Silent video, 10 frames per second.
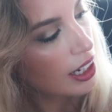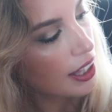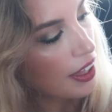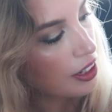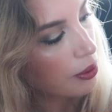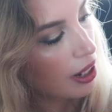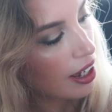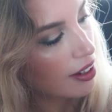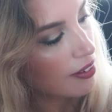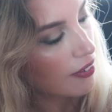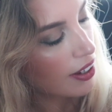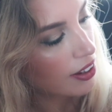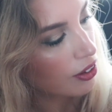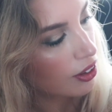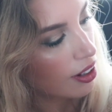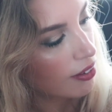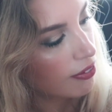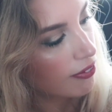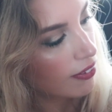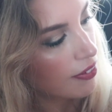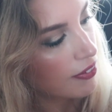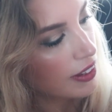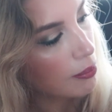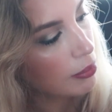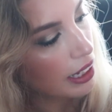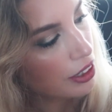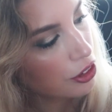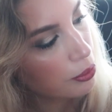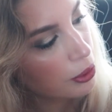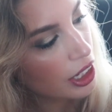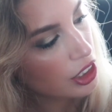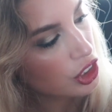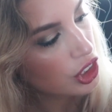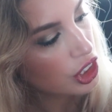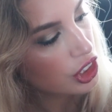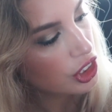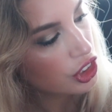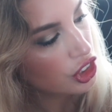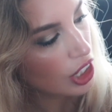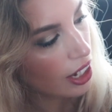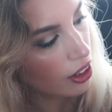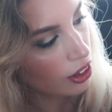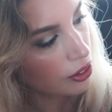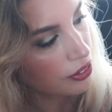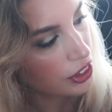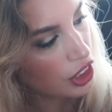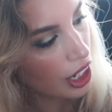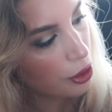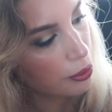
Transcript: then you have your fluffy blender brush, all over shadow